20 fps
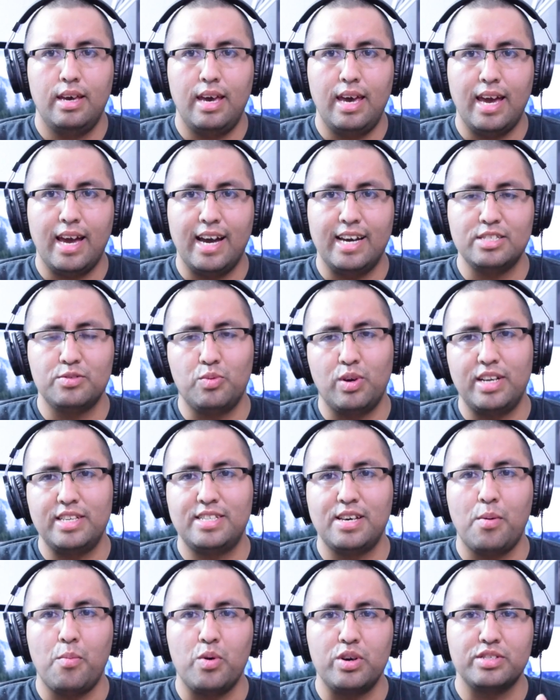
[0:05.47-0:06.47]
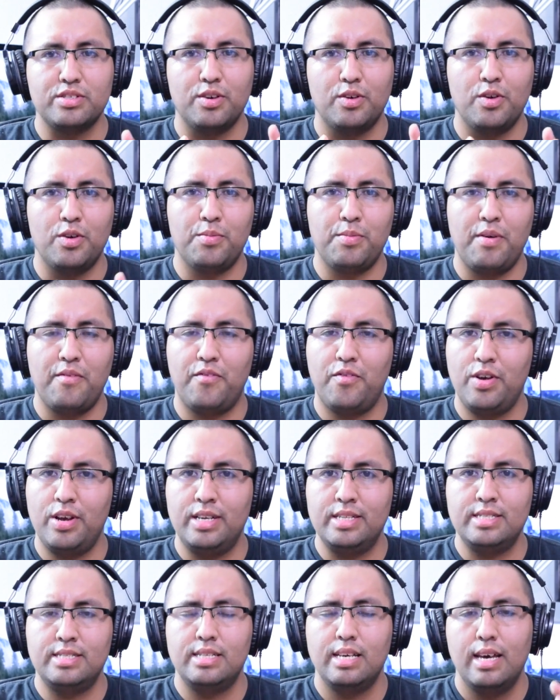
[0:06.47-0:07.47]
Hey guys, what is up? What is going on, my
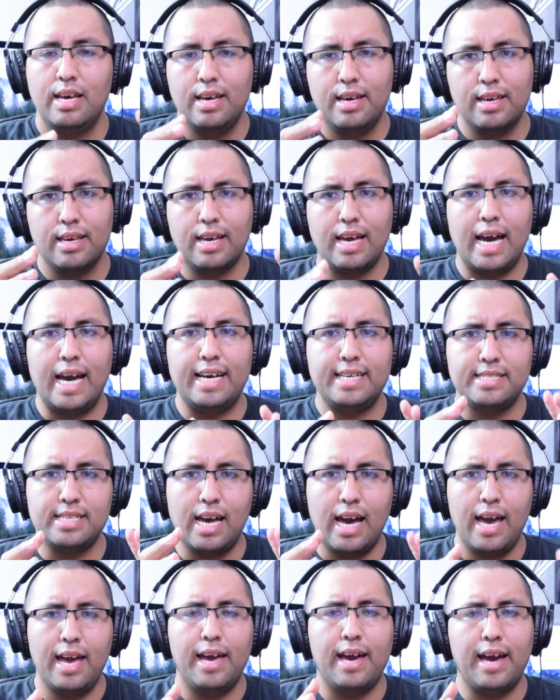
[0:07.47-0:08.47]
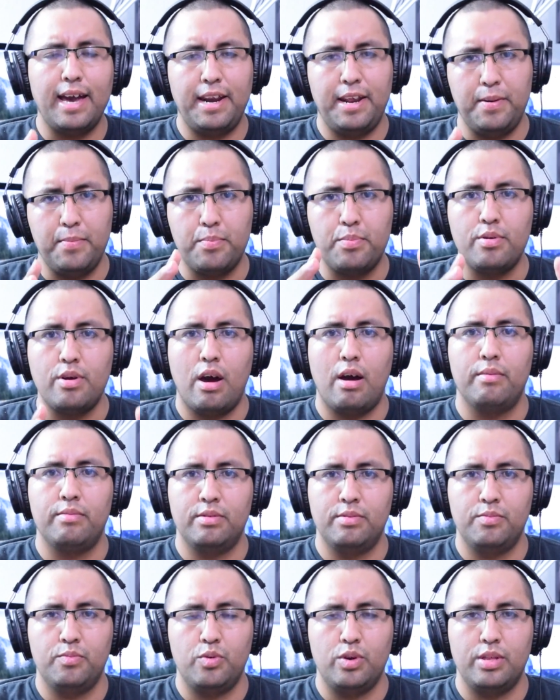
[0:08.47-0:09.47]
friends? Guys, I had a
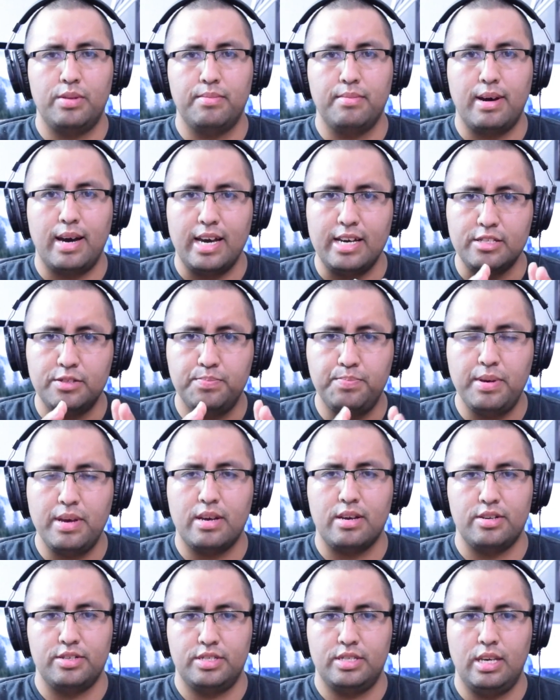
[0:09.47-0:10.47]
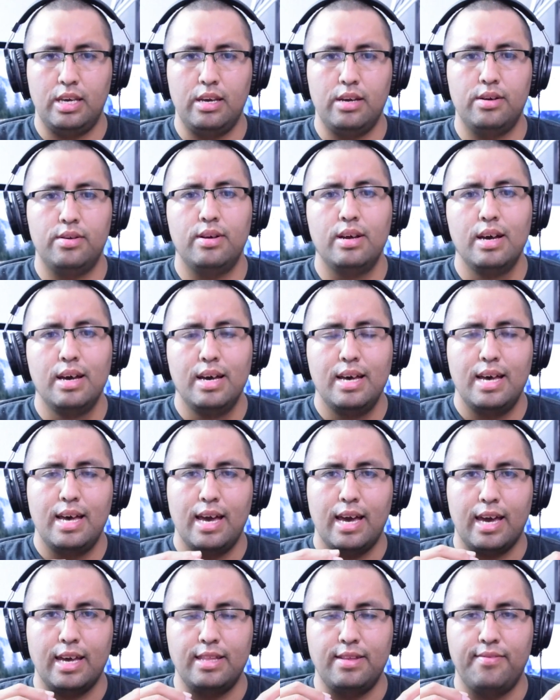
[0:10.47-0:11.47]
problem with my speakers here.
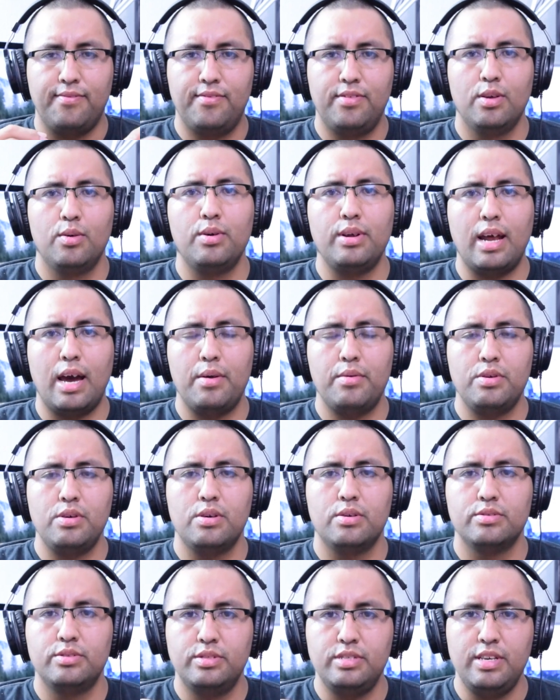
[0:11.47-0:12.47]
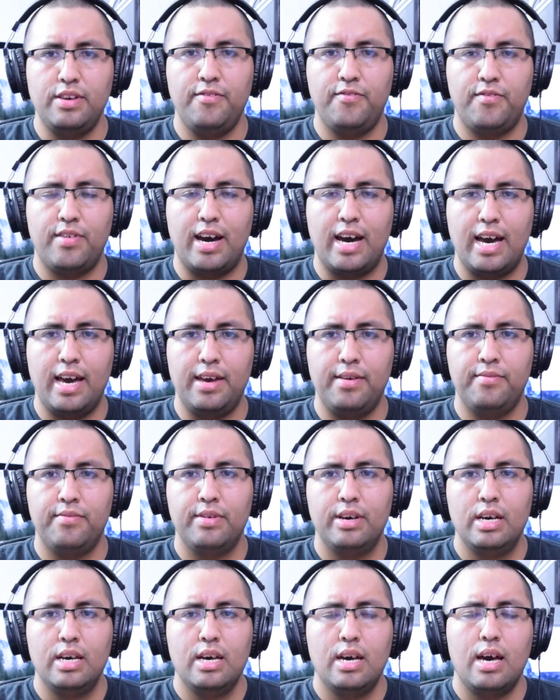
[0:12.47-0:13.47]
I got the Fluid Audio C5.
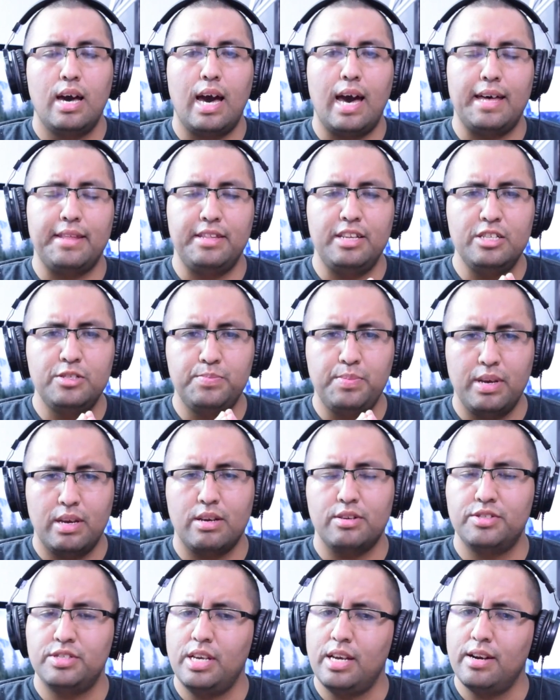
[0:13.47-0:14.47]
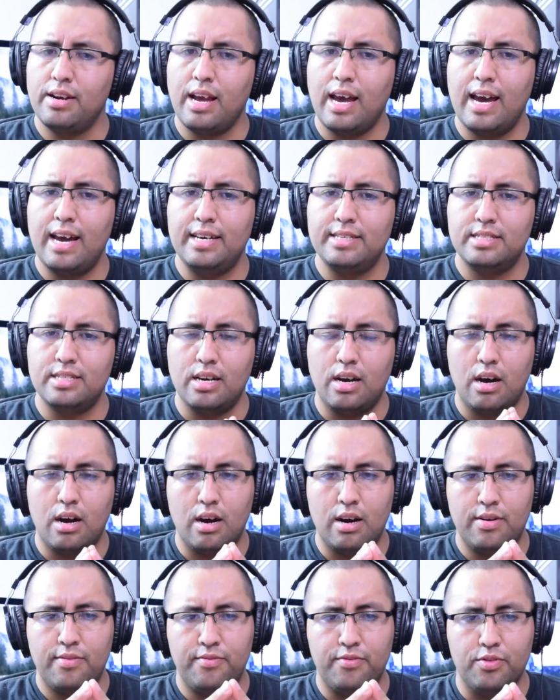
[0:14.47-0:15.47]
These speakers here, guys,
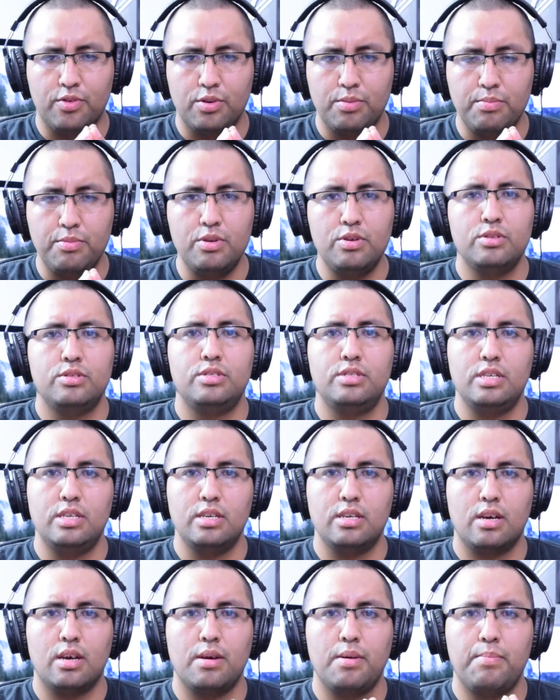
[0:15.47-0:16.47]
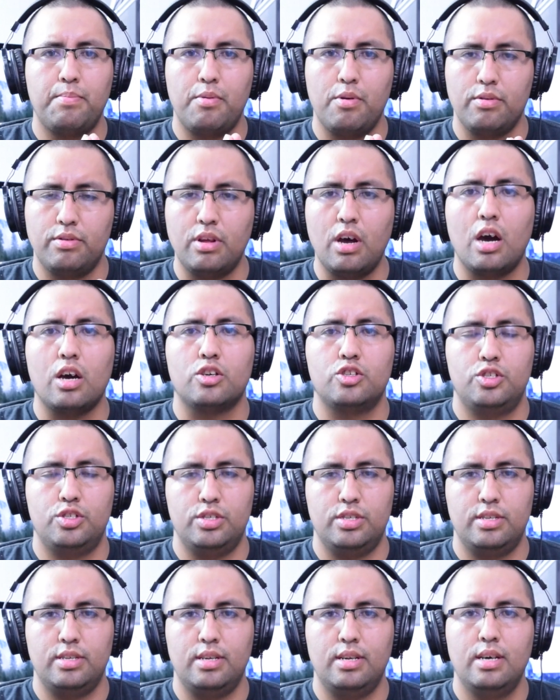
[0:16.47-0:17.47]
are for music
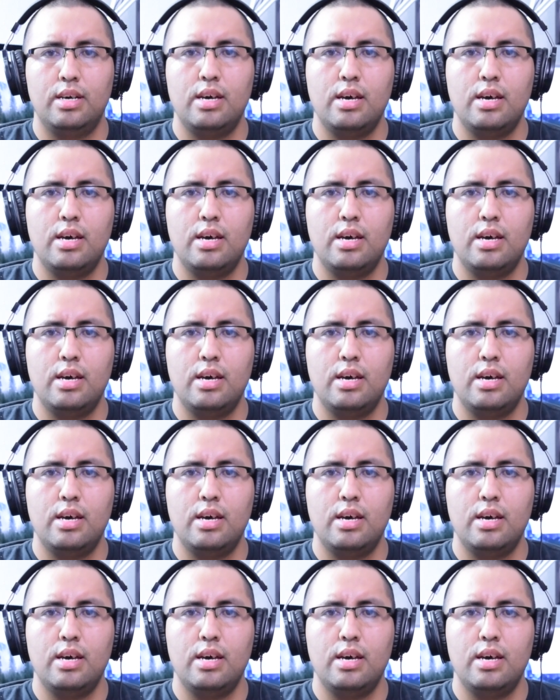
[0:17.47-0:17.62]
production,